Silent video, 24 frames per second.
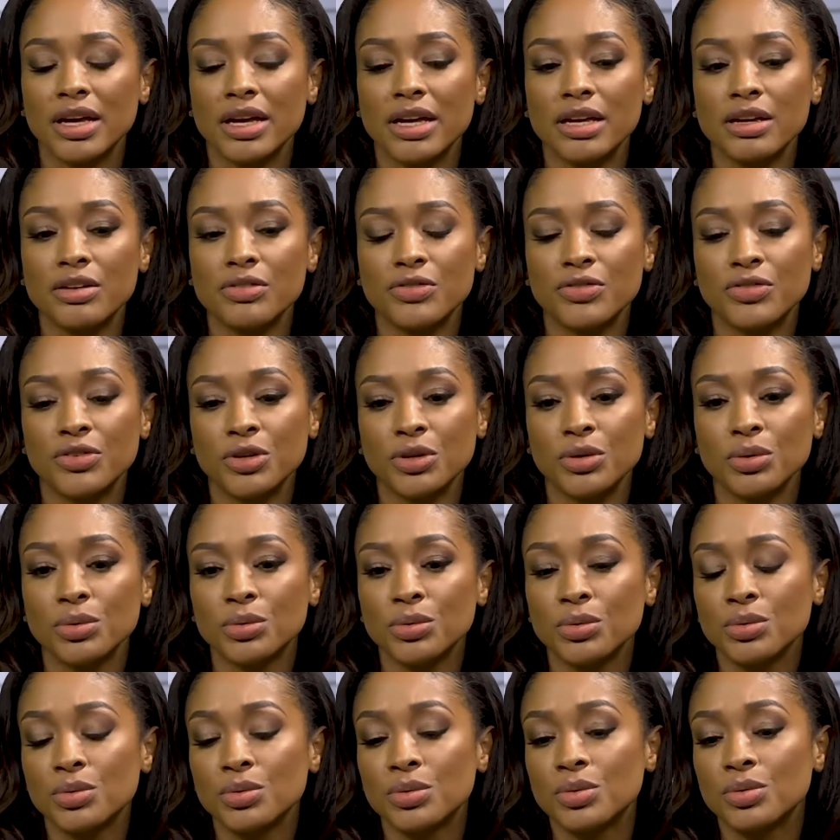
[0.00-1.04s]

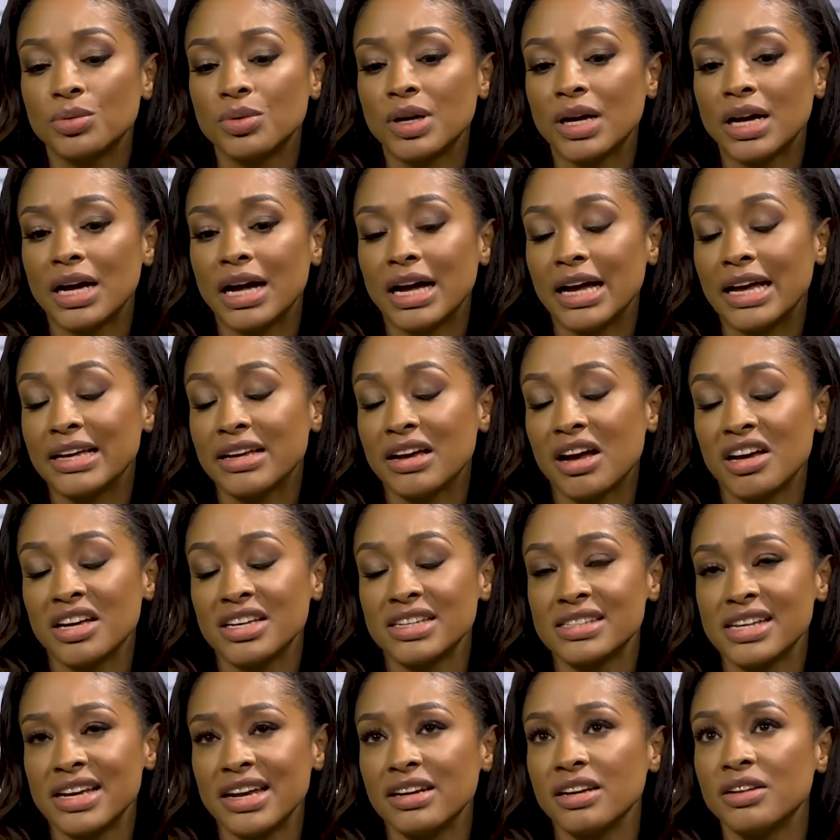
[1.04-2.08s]

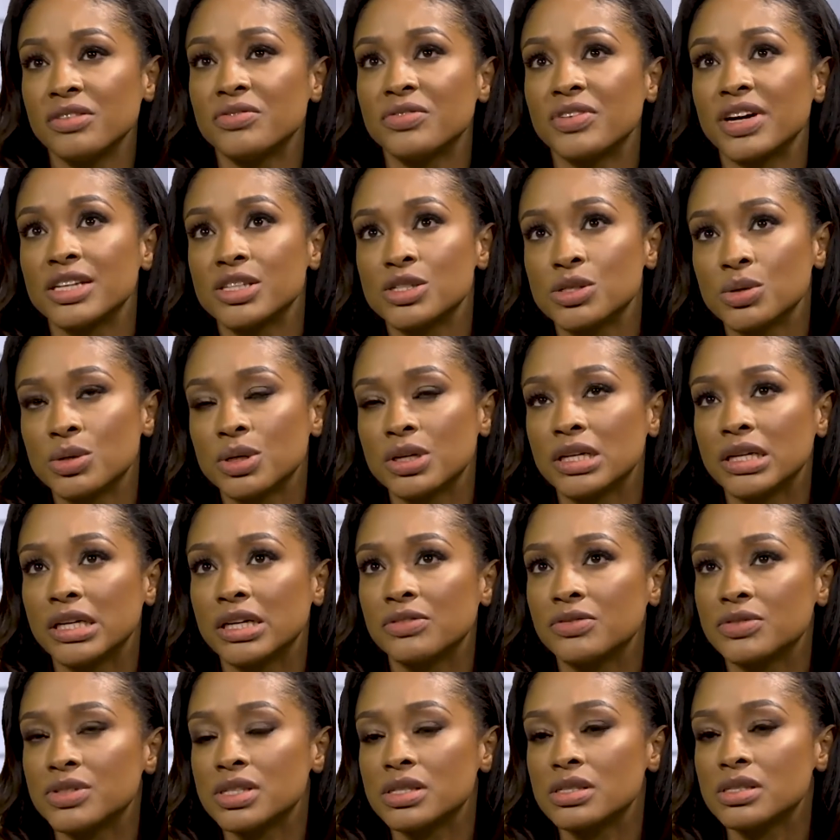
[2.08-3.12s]
Is there any advice you could
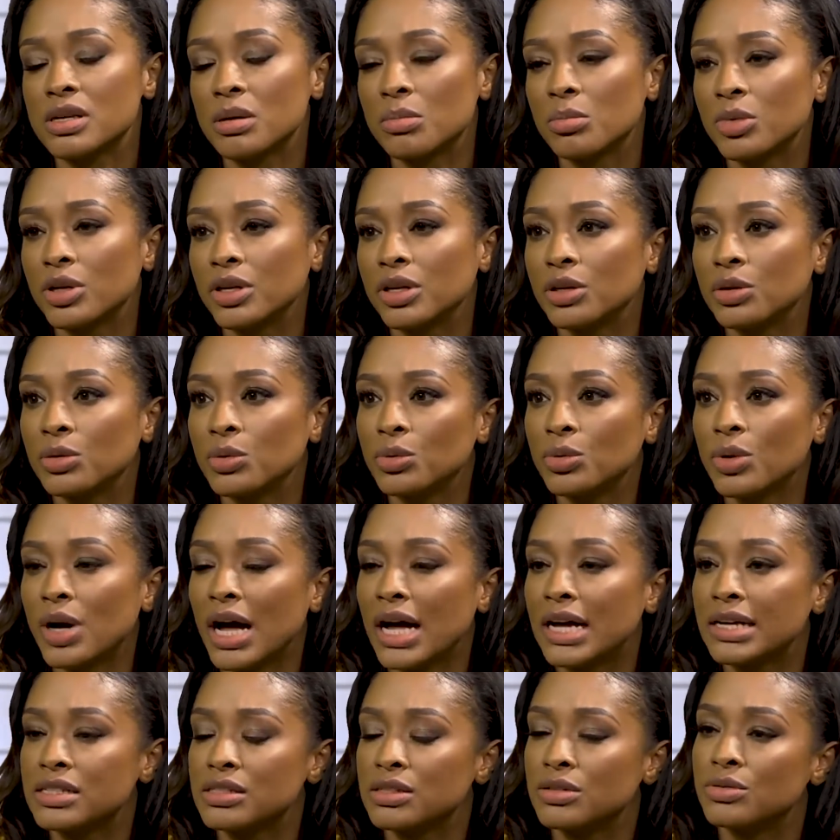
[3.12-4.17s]
give to somebody who
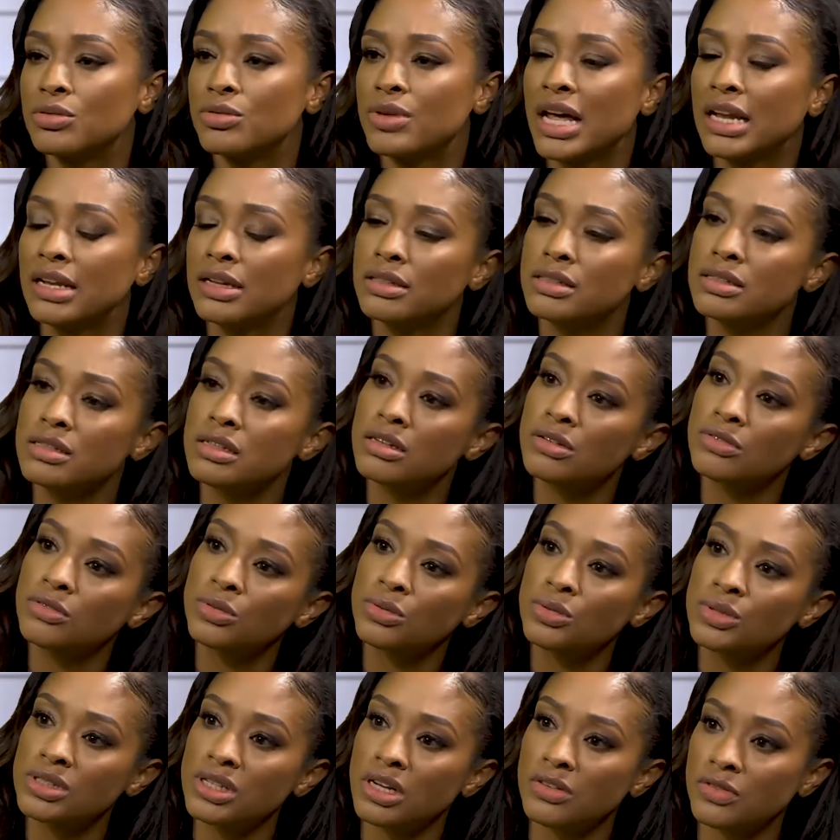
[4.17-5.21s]
has a relative
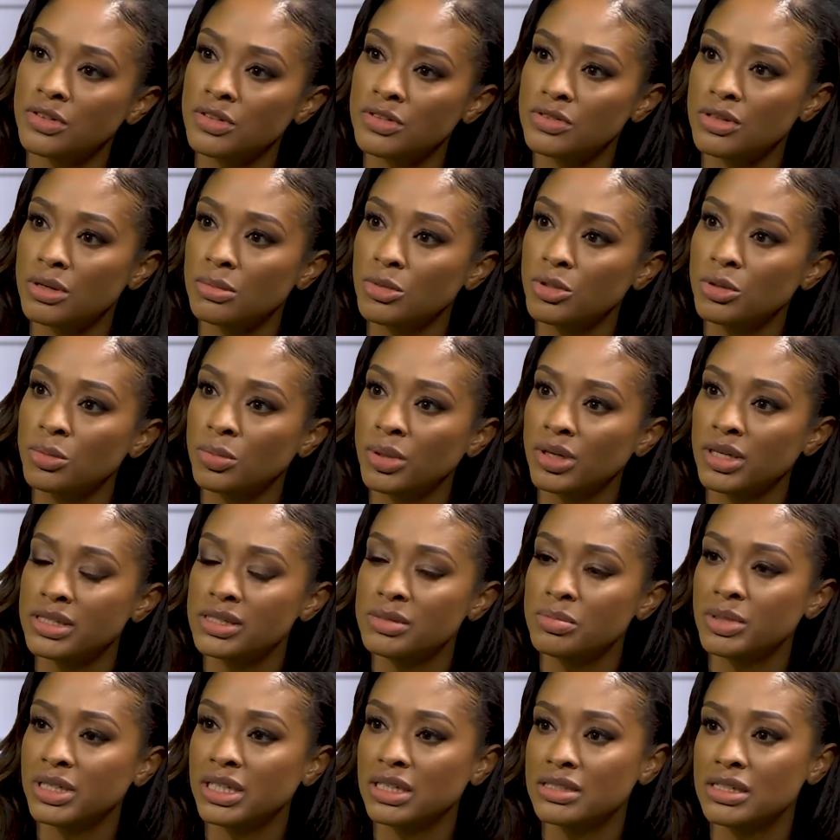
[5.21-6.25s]
who suffers from
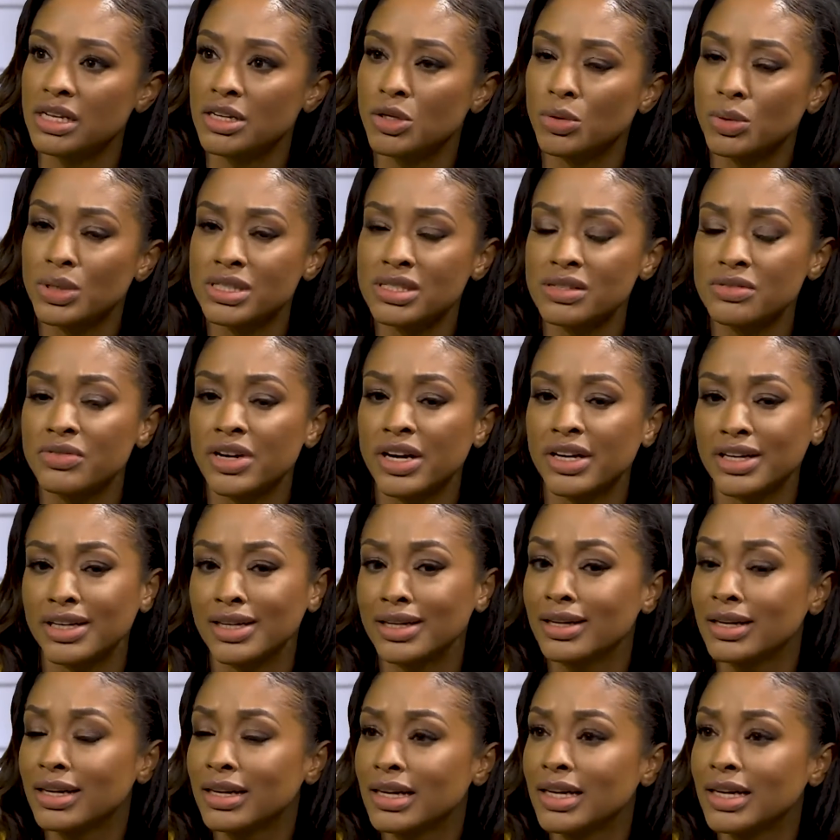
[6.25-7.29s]
lupus? Because I know it's a
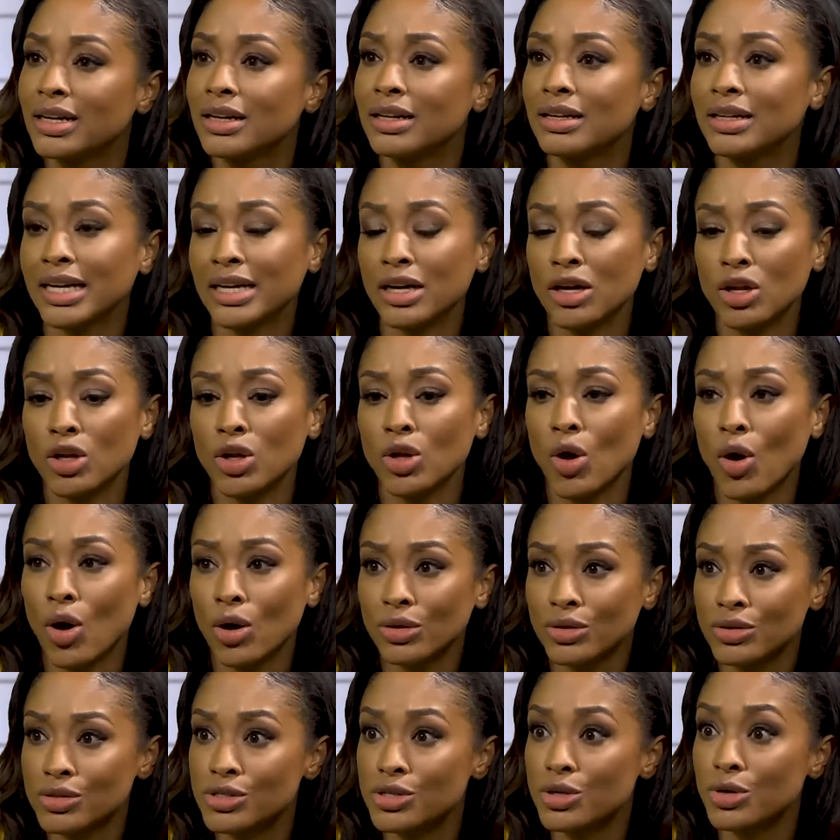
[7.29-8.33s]
very like a
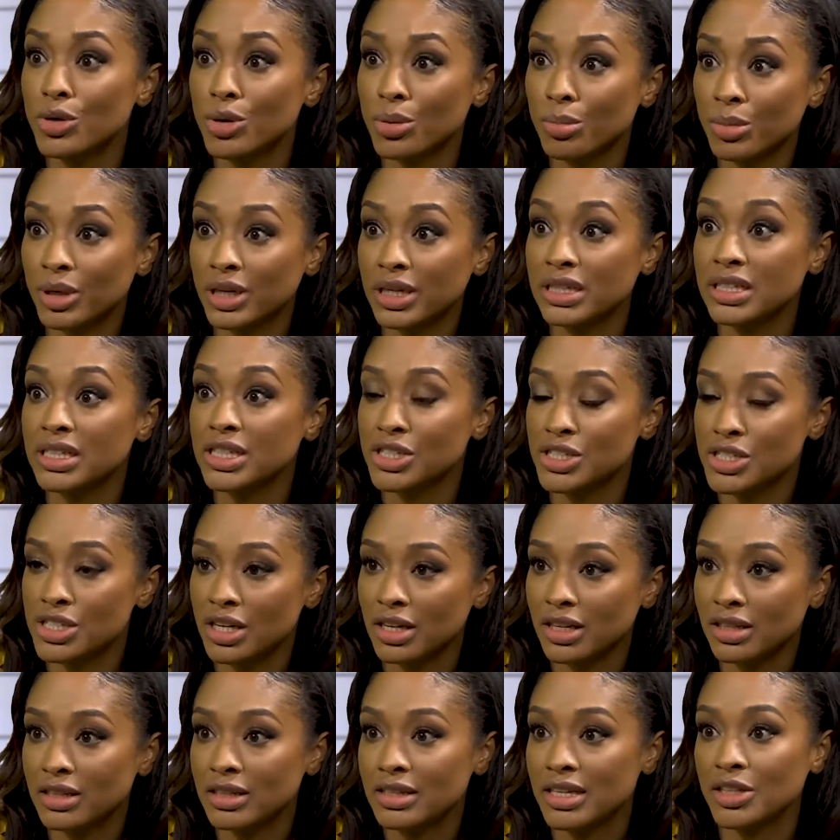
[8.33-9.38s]
long-term
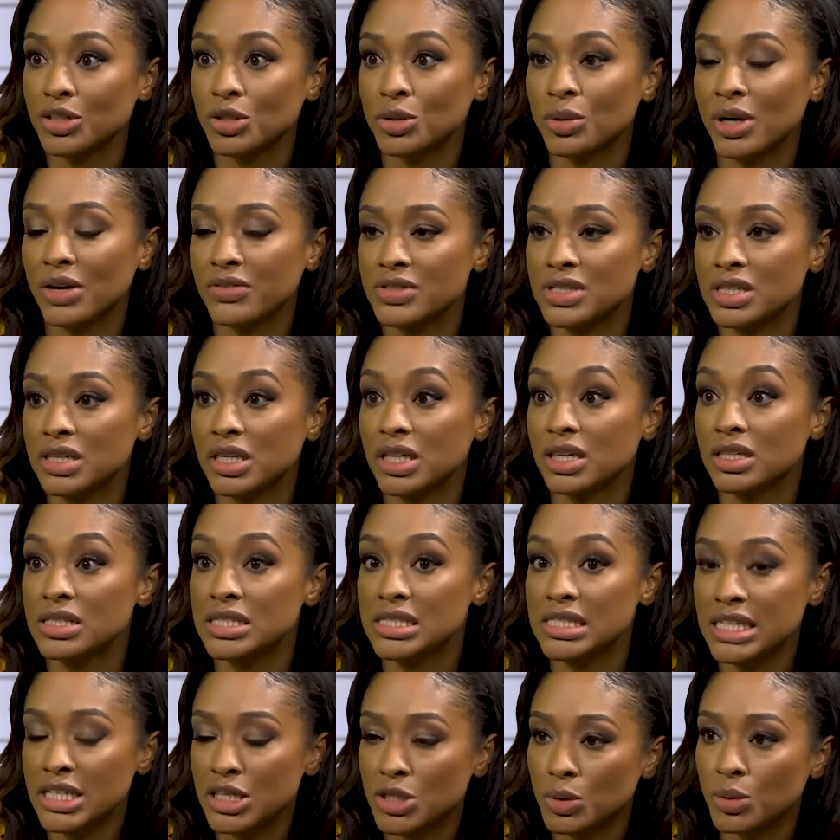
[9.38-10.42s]
condition that you have to
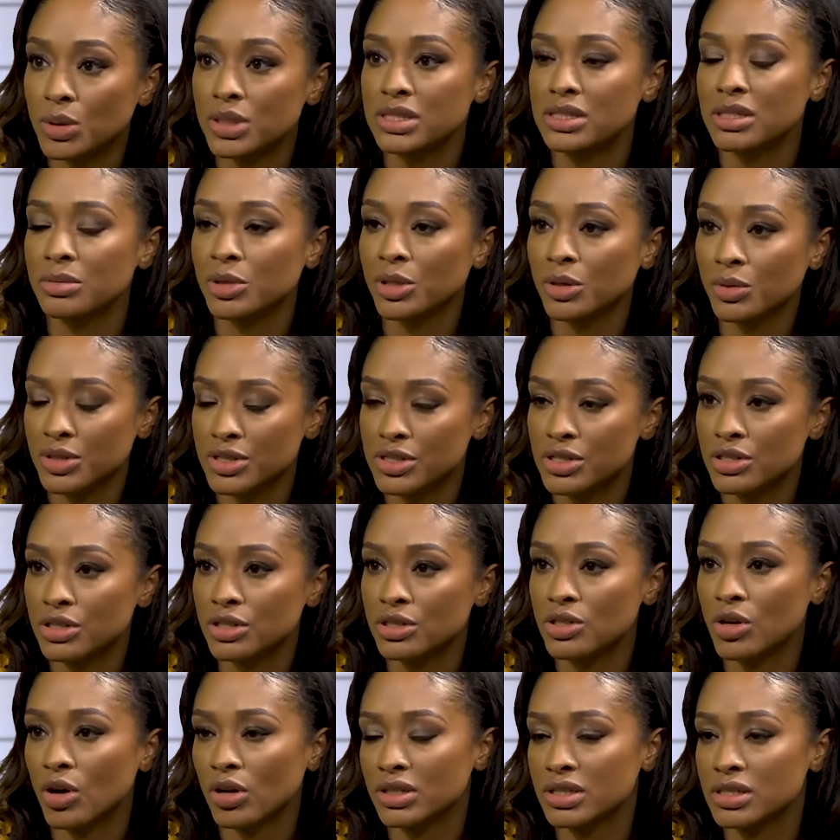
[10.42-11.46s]
continuously be going to the
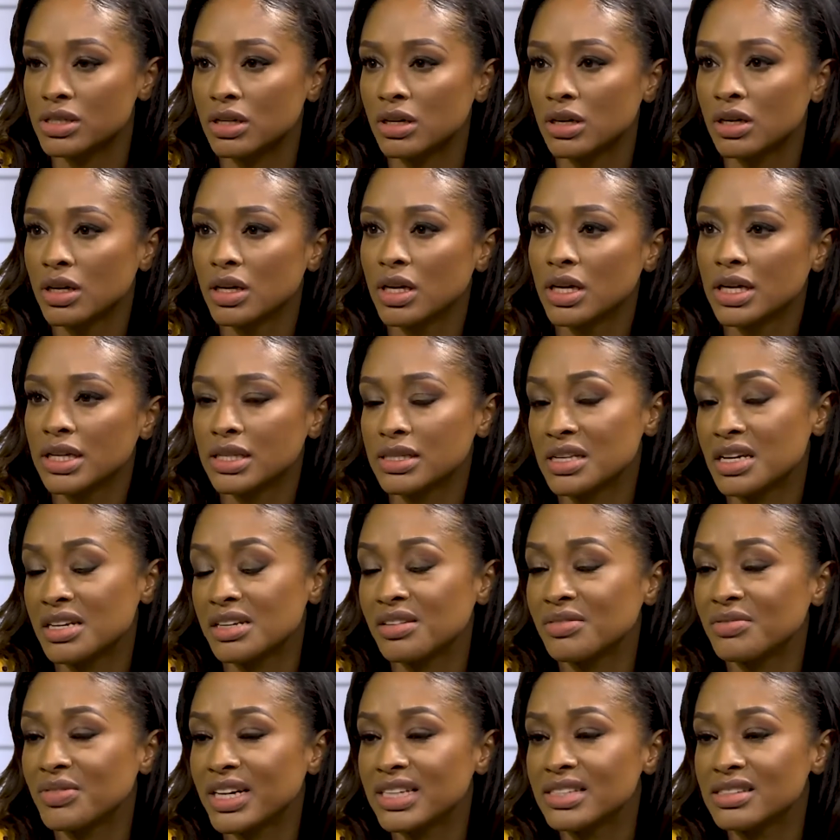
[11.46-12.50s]
doctor. Is there
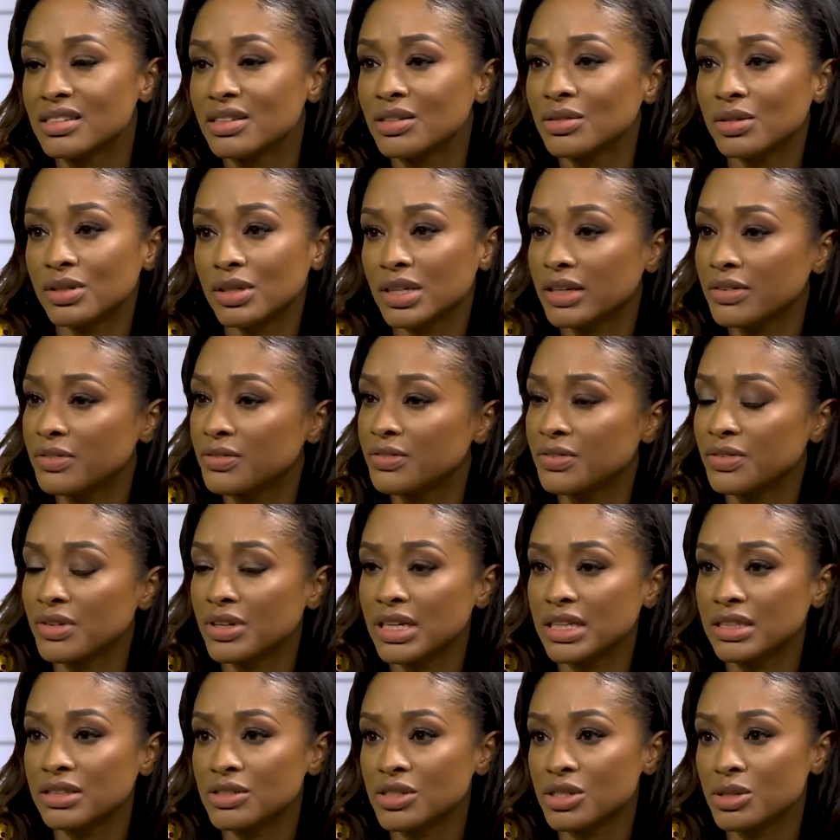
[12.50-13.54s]
any advice that you could give
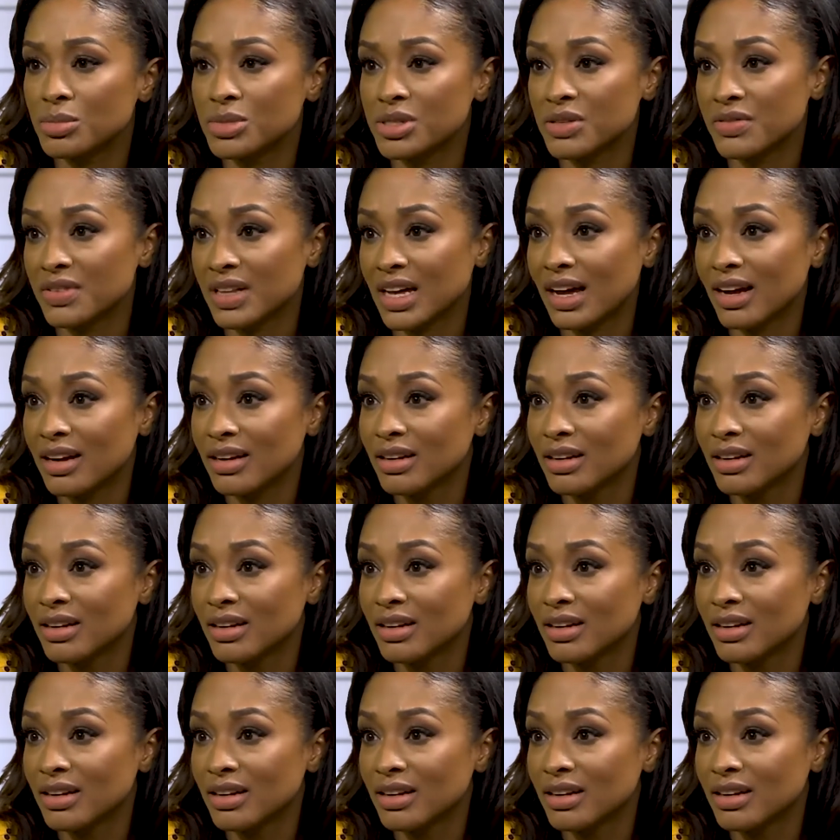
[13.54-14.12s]
in terms of that?